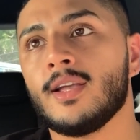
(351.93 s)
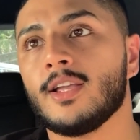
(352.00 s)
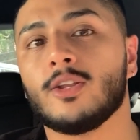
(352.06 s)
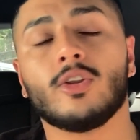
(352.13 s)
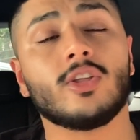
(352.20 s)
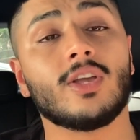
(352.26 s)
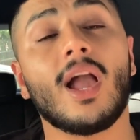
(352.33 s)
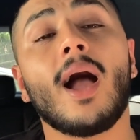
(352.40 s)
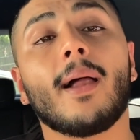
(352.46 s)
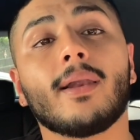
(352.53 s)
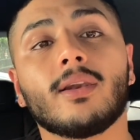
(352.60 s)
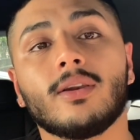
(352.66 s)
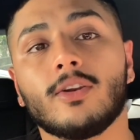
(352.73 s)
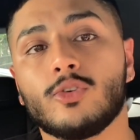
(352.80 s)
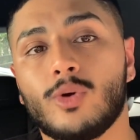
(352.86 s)
you know, you
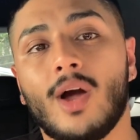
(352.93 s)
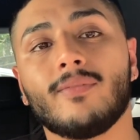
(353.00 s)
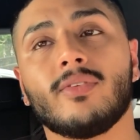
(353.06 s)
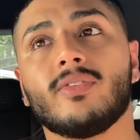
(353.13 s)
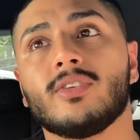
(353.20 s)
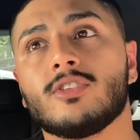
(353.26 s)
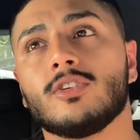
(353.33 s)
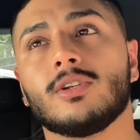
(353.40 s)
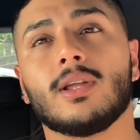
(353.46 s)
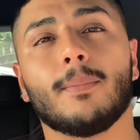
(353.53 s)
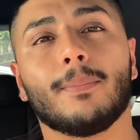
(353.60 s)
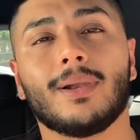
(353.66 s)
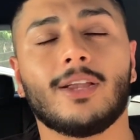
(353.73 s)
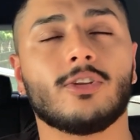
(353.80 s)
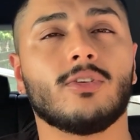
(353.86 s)
can drive efficiently
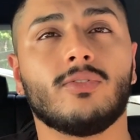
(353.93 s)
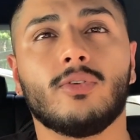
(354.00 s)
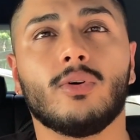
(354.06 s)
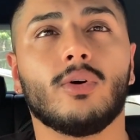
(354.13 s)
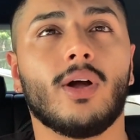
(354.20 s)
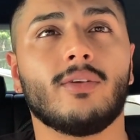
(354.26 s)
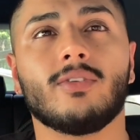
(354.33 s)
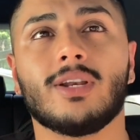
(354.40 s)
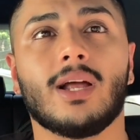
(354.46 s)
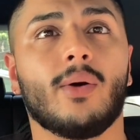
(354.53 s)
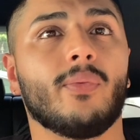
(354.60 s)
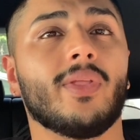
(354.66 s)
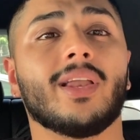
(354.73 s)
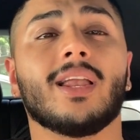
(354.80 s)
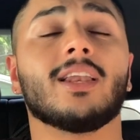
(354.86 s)
and plant your foot every now
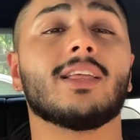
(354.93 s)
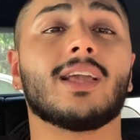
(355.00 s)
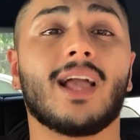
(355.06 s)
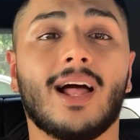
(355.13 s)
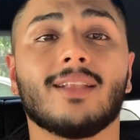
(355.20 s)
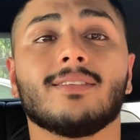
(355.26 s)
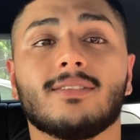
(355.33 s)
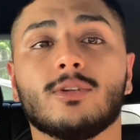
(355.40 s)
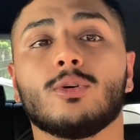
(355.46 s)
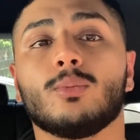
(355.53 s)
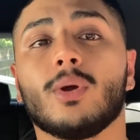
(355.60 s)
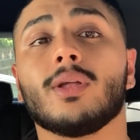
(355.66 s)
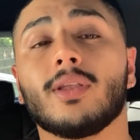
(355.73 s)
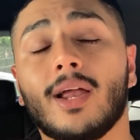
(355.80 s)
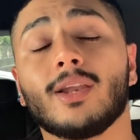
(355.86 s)
and then, and it can still,
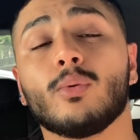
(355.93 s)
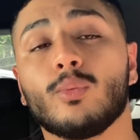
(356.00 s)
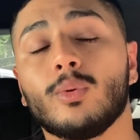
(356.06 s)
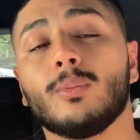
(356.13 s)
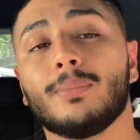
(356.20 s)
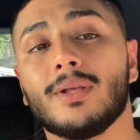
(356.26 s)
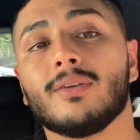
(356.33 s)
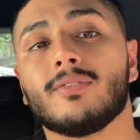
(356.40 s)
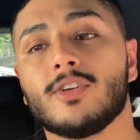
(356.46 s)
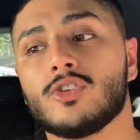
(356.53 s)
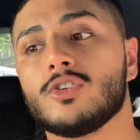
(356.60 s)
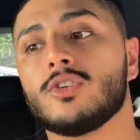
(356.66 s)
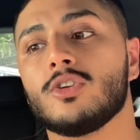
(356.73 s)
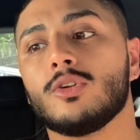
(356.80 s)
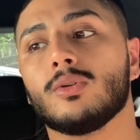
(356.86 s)
it, and it will be efficient.